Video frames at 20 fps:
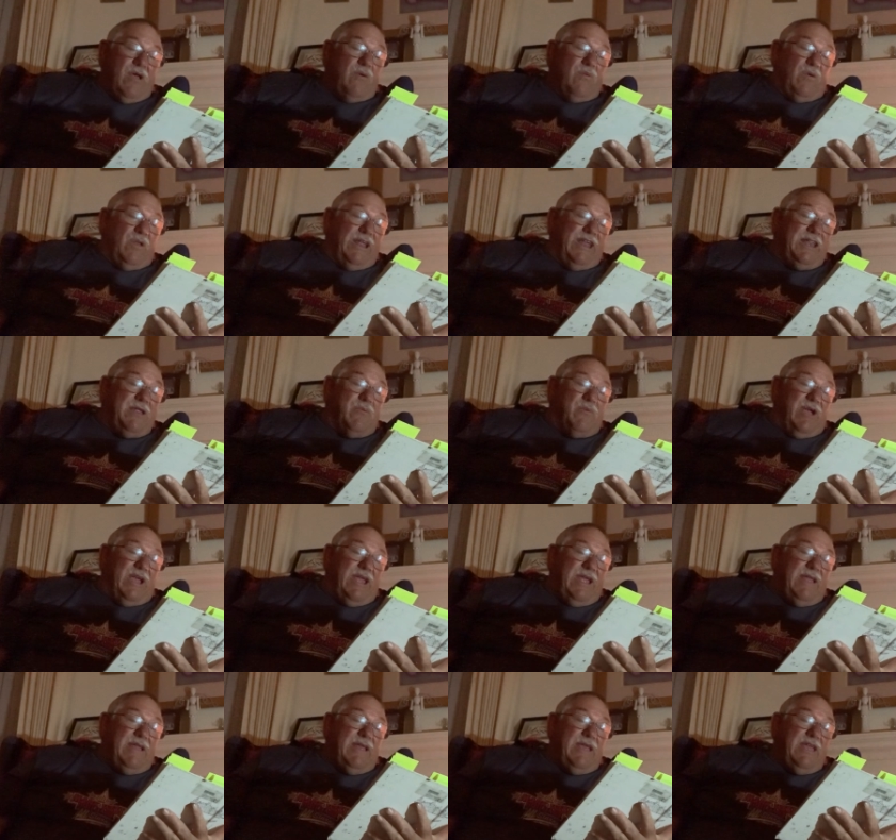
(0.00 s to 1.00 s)
Well,
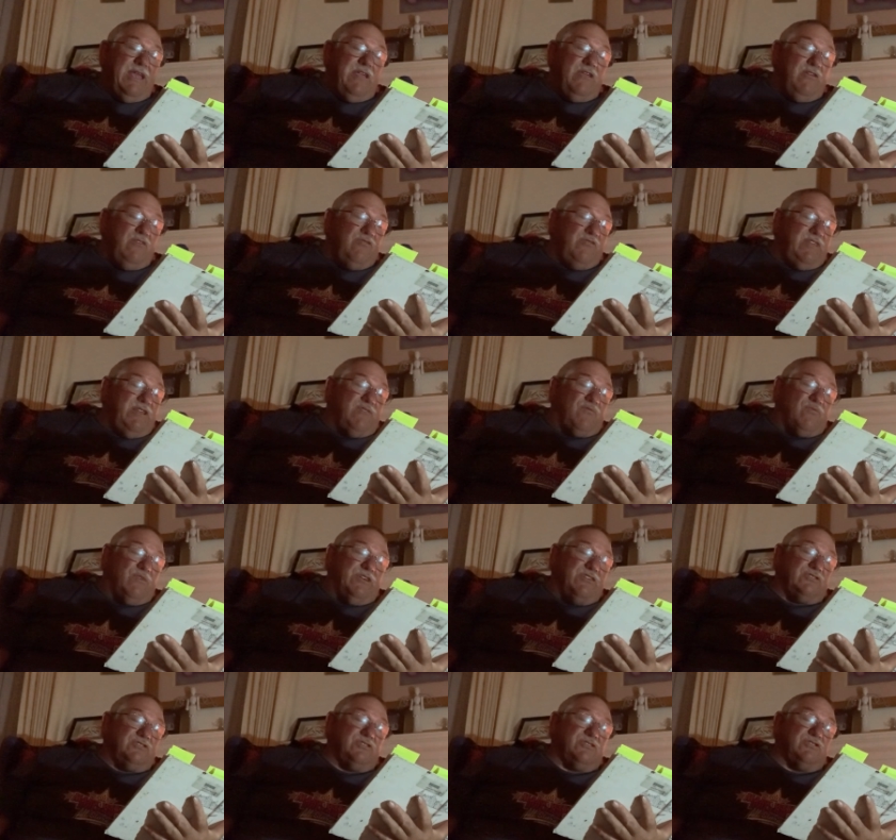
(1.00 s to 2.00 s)
anyway, he used each
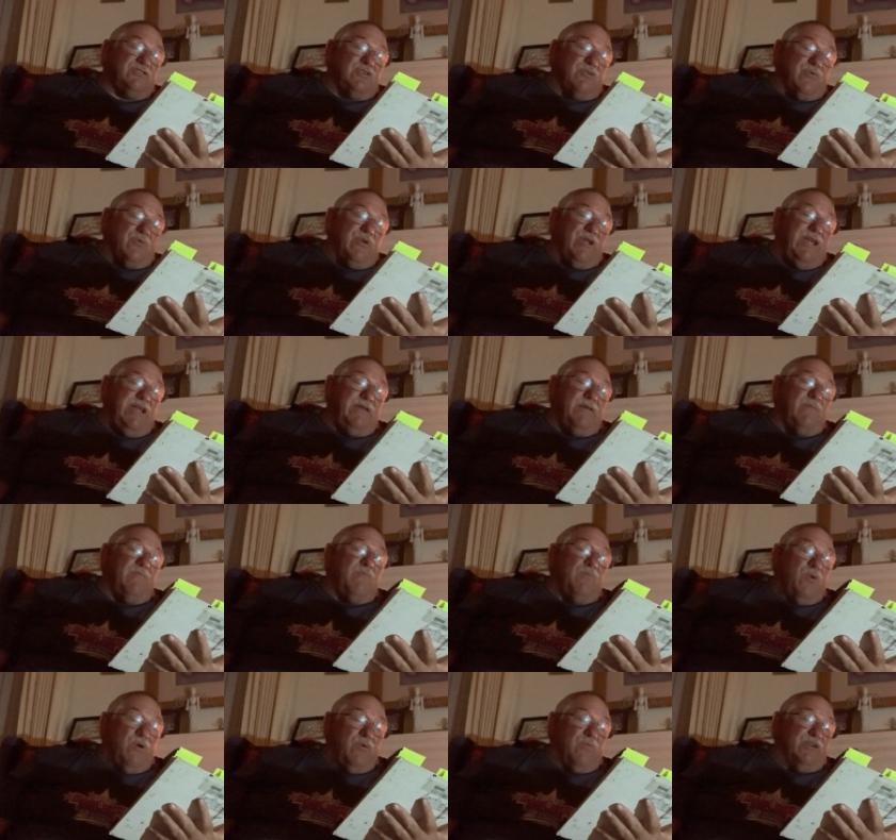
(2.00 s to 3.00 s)
wish to create
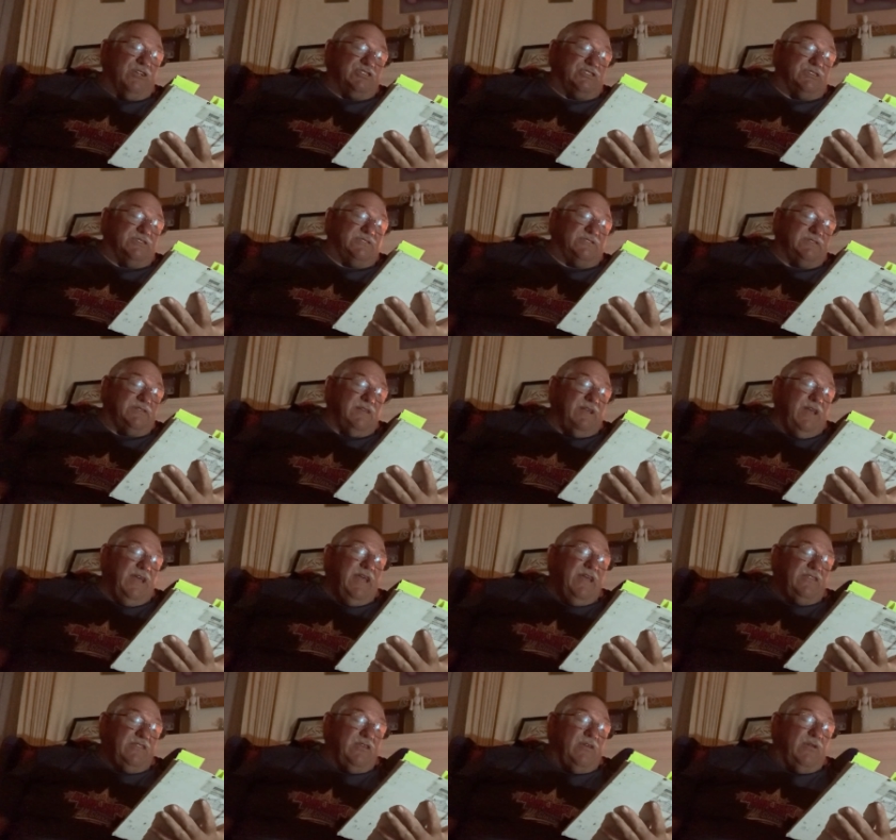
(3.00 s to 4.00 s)
more wishes
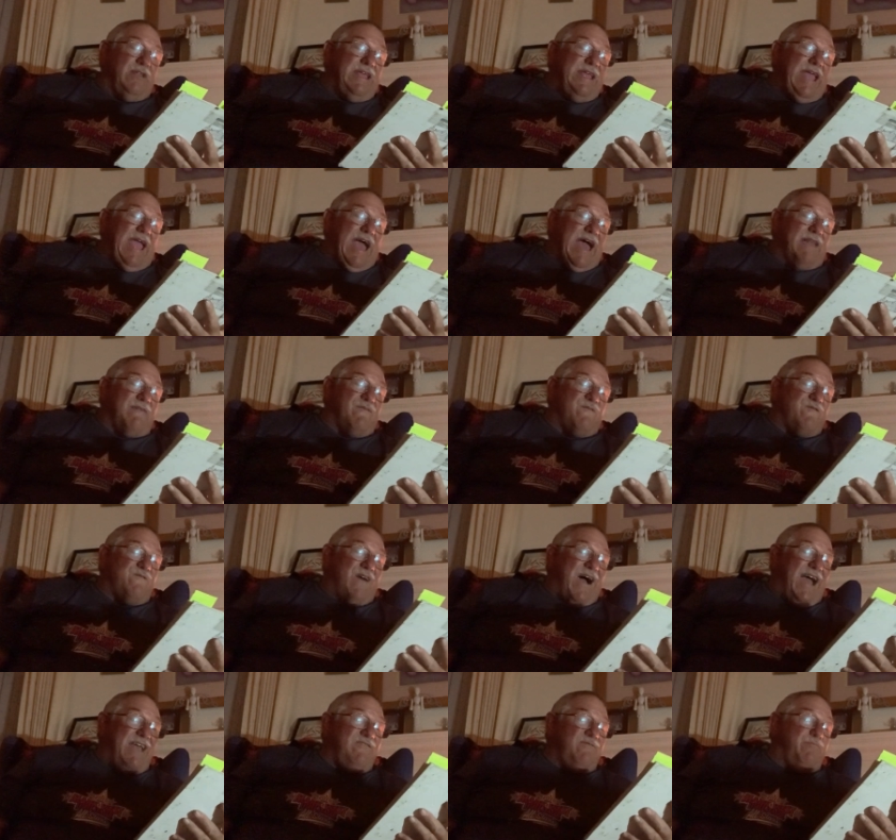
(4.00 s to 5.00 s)
till he had
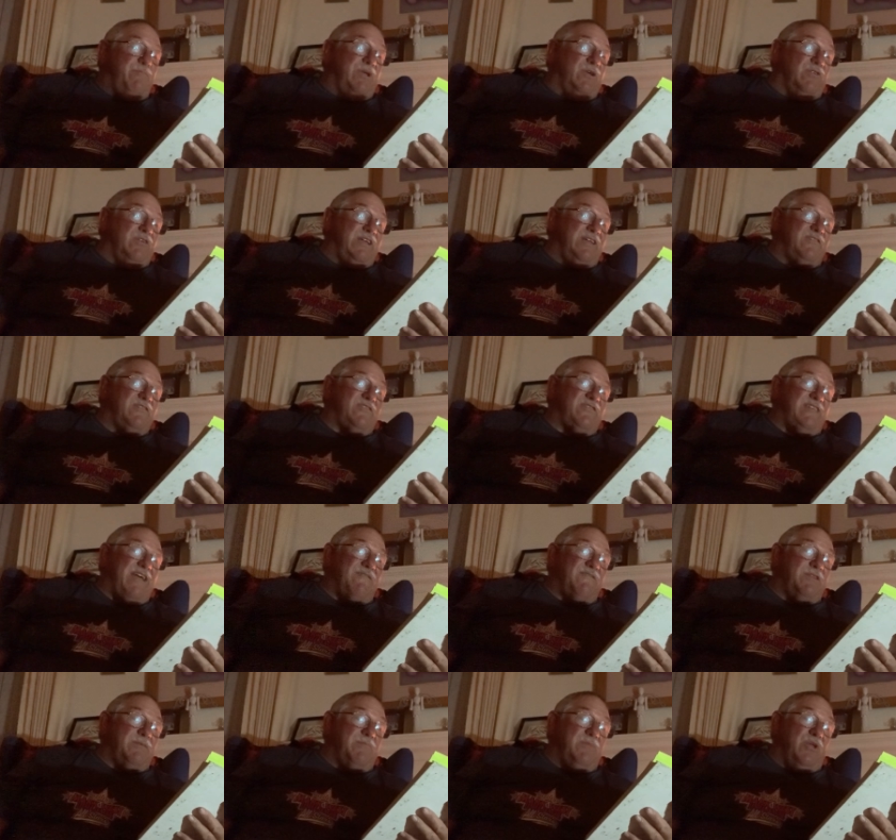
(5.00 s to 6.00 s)
five billion,
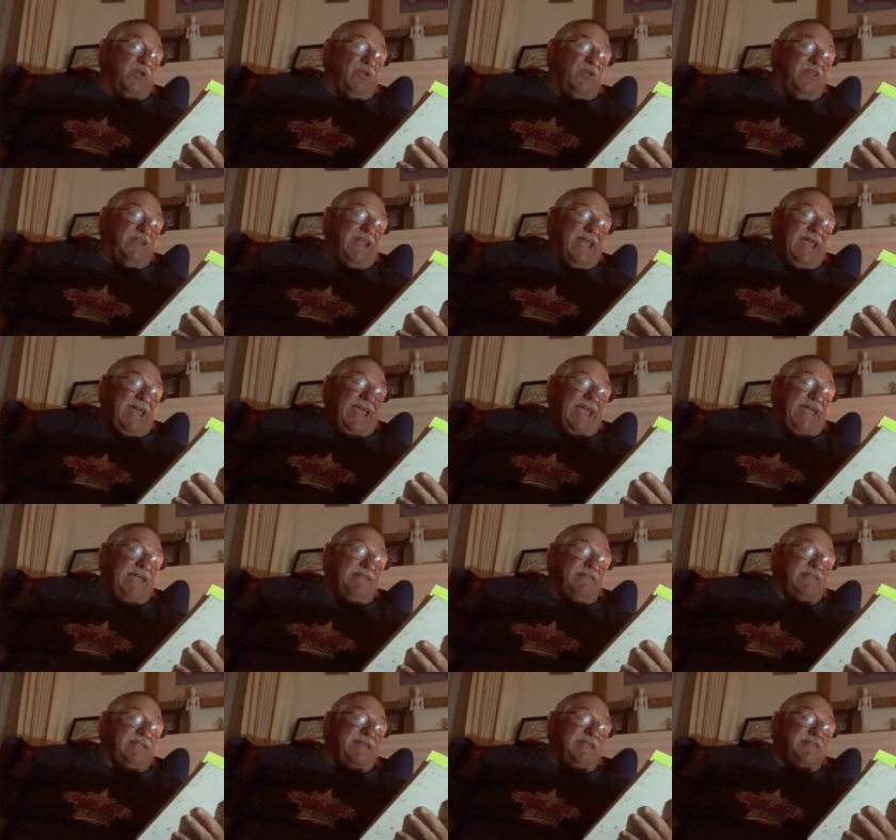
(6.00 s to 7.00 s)
seven million,
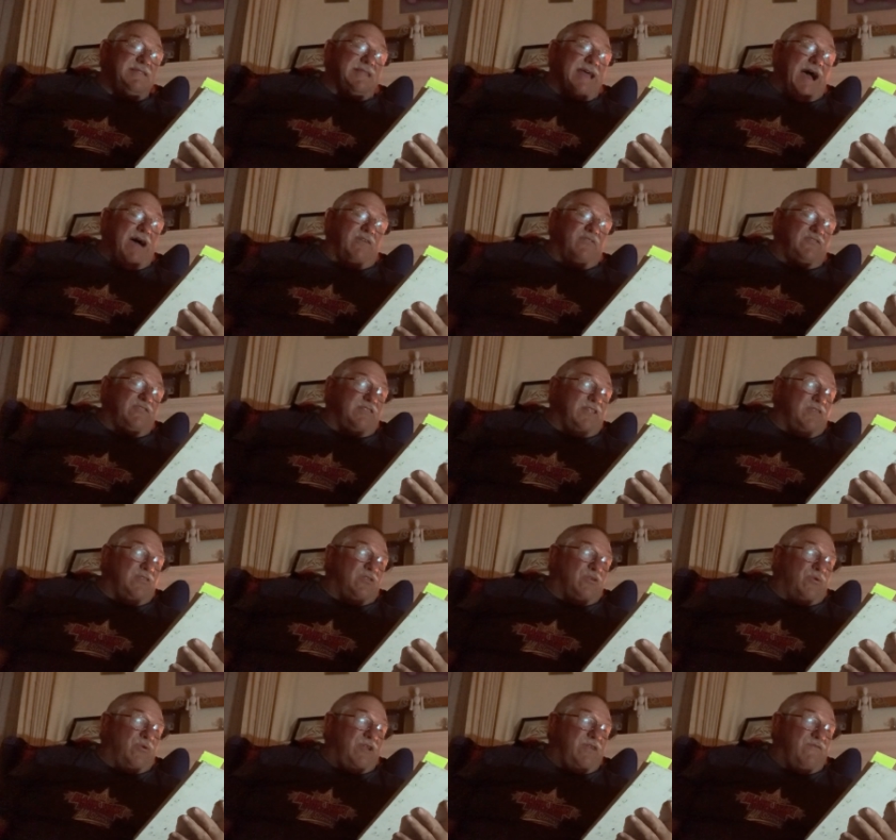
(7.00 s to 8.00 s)
eighteen thousand and
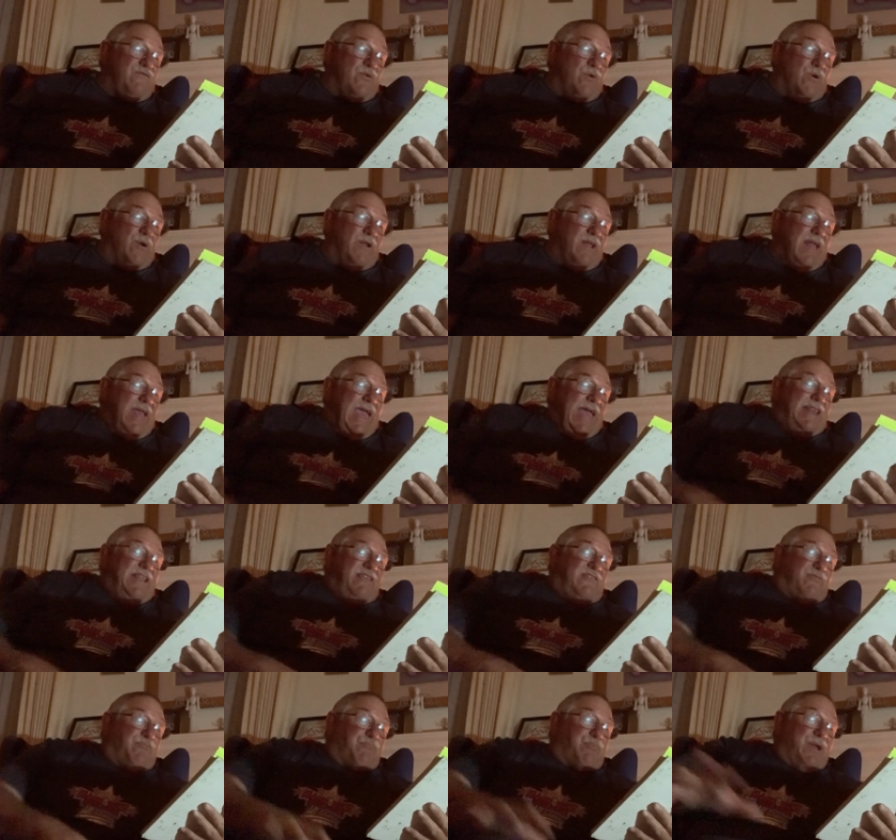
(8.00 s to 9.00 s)
thirty-four, And
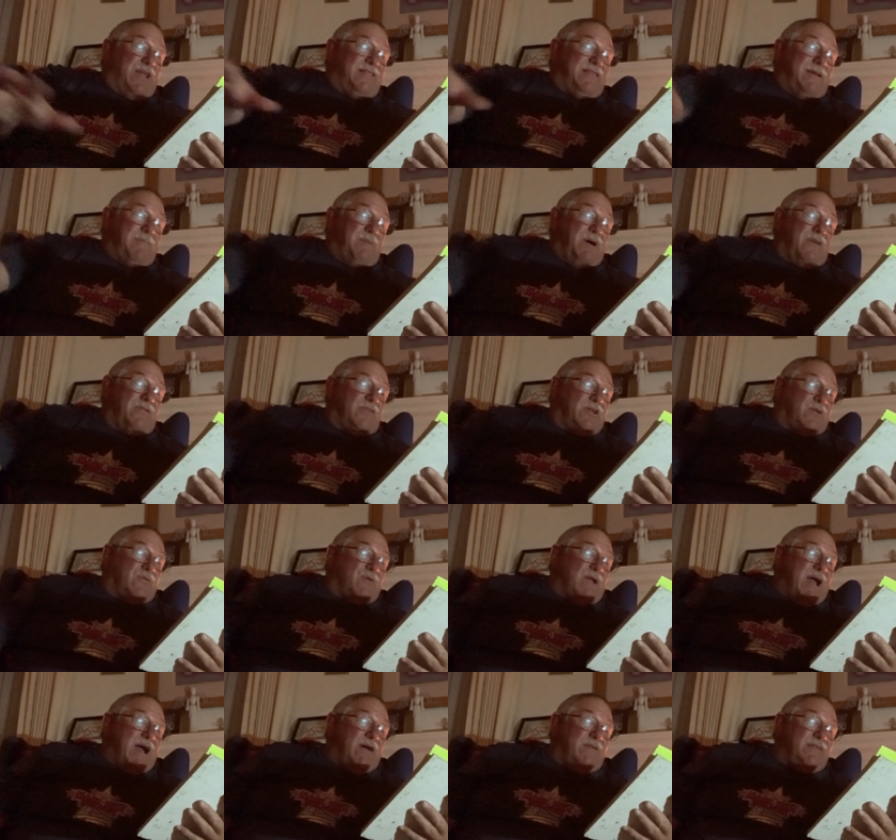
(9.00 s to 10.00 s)
he spread them on the
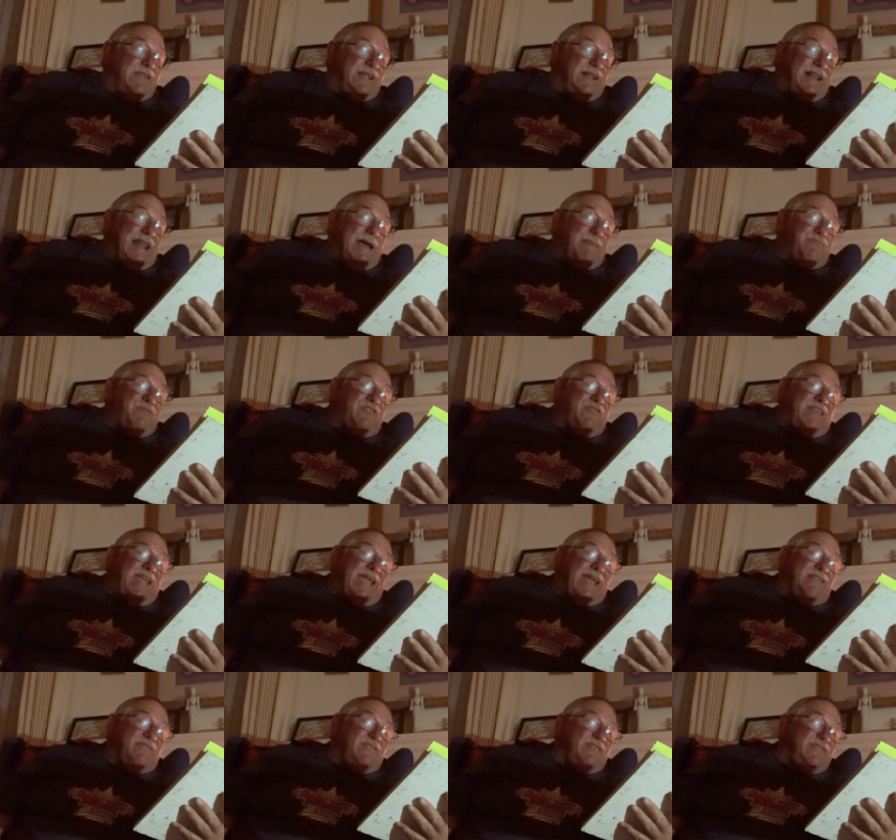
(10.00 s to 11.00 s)
ground and clapped his
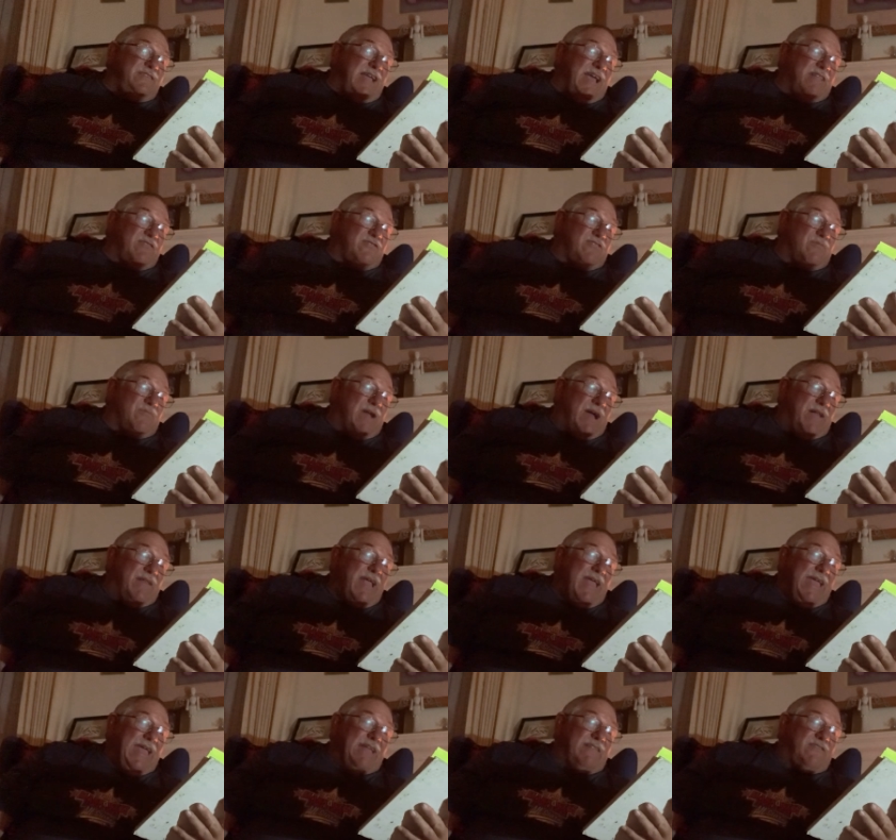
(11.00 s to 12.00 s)
hands and danced around
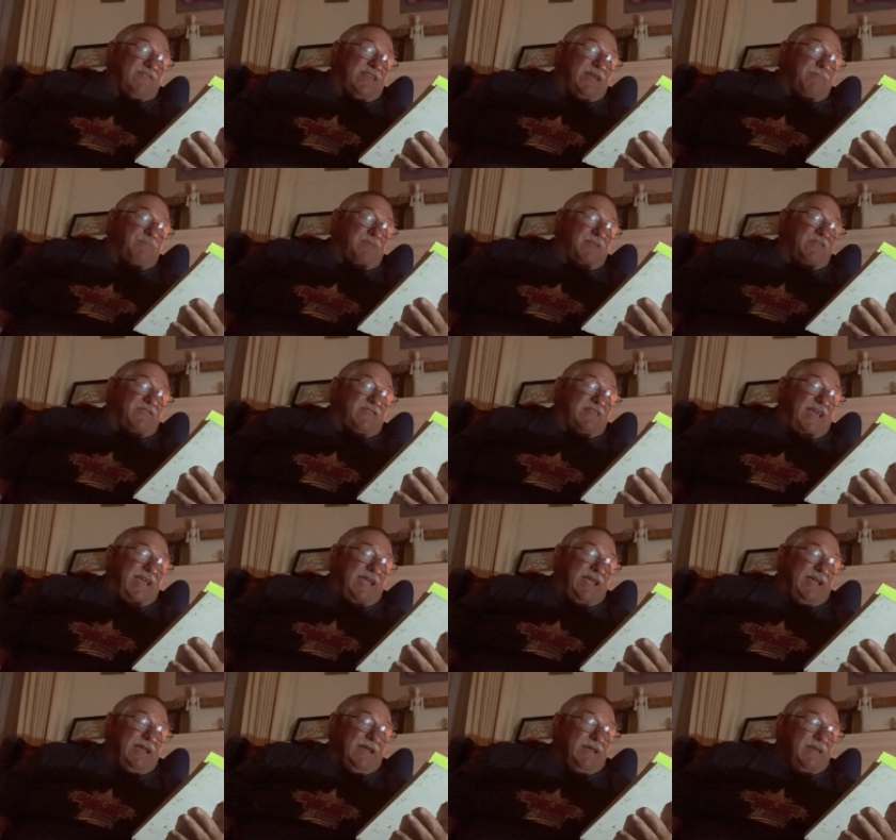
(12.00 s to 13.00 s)
and skipped and
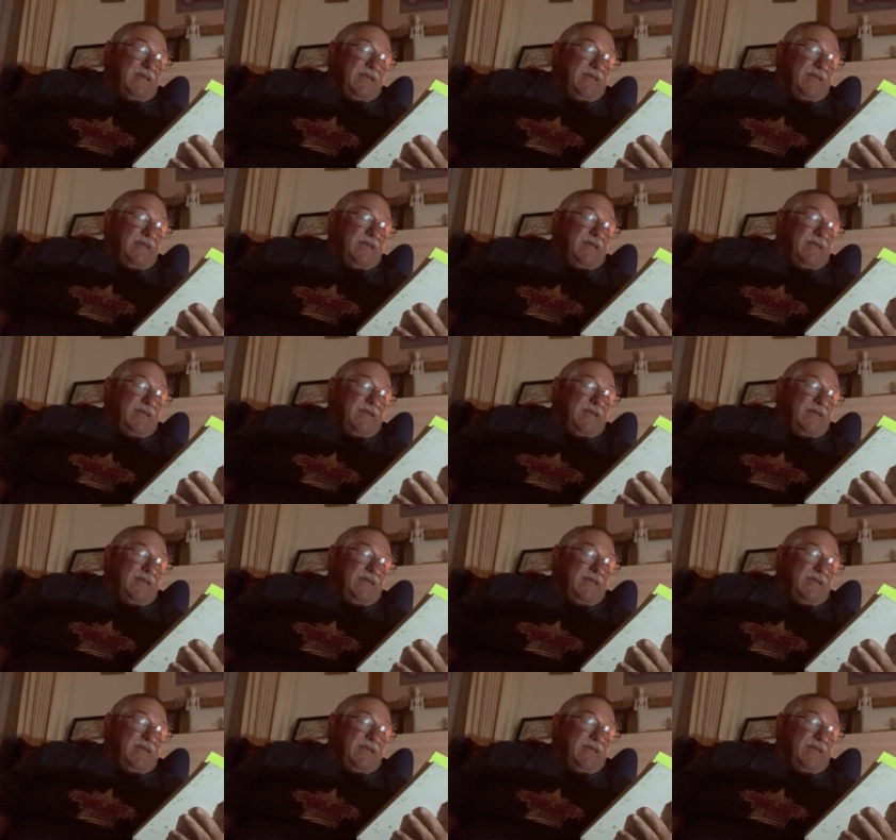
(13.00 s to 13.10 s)
sang